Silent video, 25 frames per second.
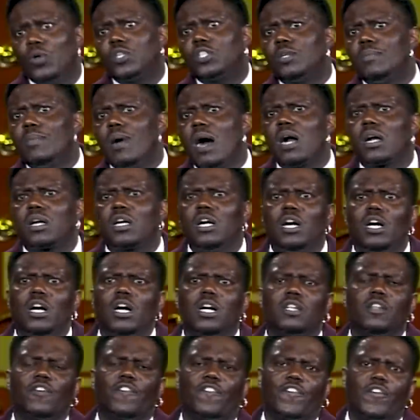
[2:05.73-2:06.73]
to my
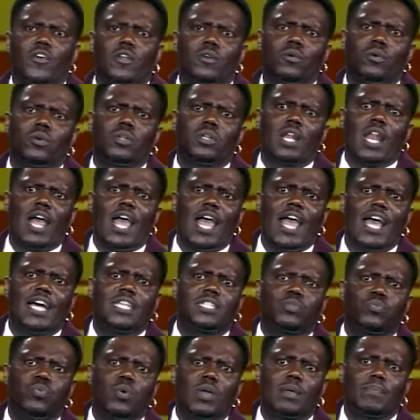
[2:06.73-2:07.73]
cousin's funeral
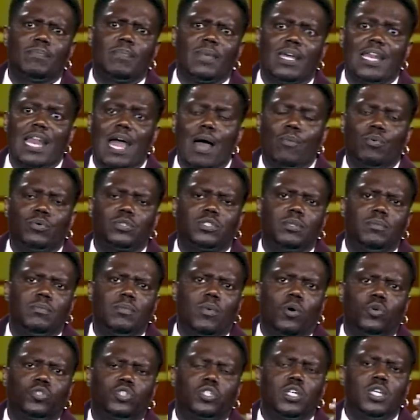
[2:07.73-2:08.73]
last week, man. That was the
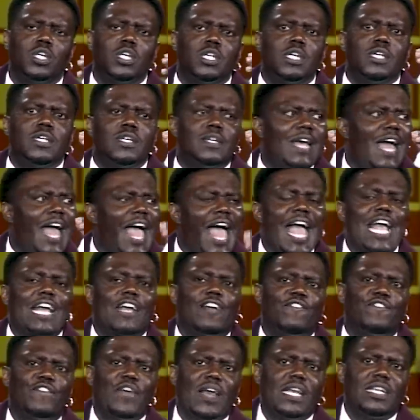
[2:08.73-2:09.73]
most
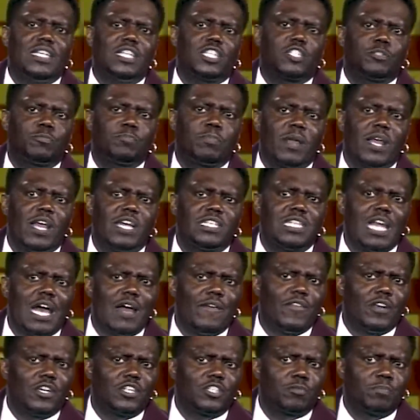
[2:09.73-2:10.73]
aggravating experience I
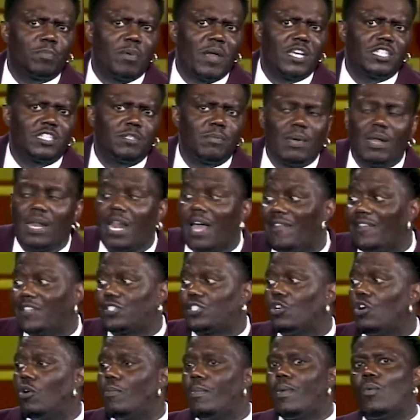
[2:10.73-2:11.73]
ever experienced in my life. I
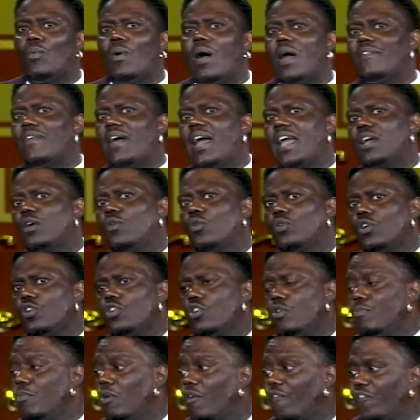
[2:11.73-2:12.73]
told my wife, I ain't going to
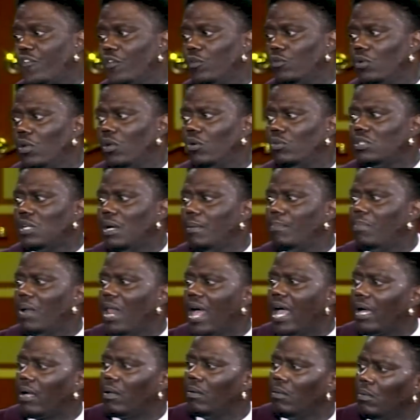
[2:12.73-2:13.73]
no more funeral as long as I'm
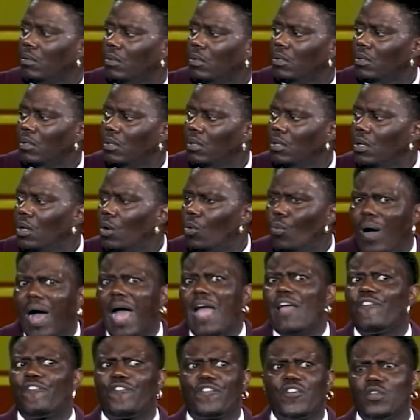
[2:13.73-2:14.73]
black.
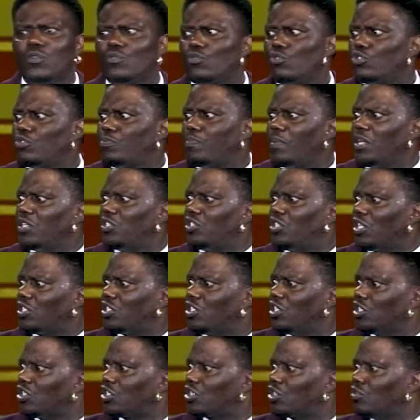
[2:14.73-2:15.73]
White funerals be just
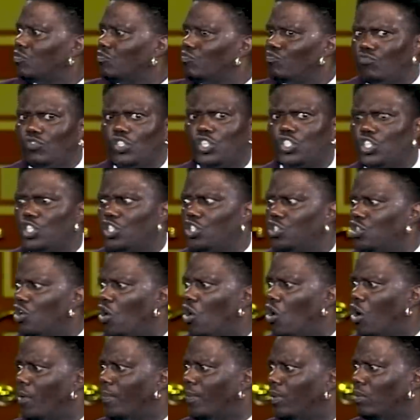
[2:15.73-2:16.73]
as
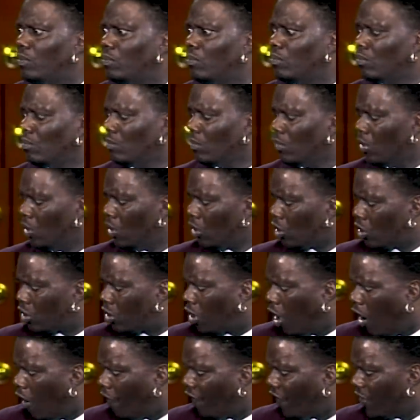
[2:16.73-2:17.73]
normal.
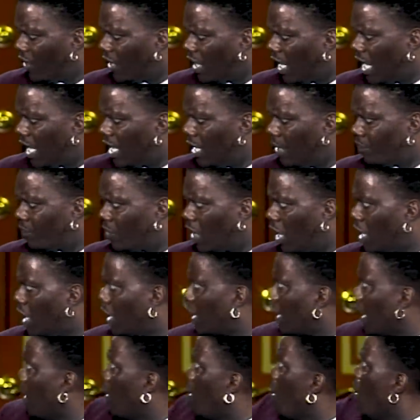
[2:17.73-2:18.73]
Coffin laying up there, they
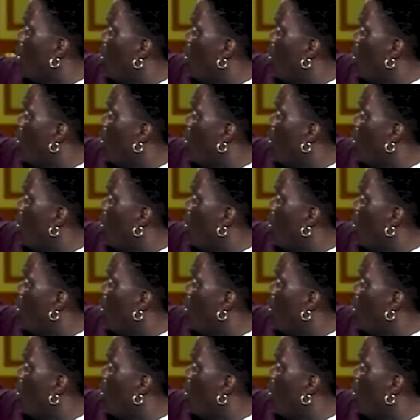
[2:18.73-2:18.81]
got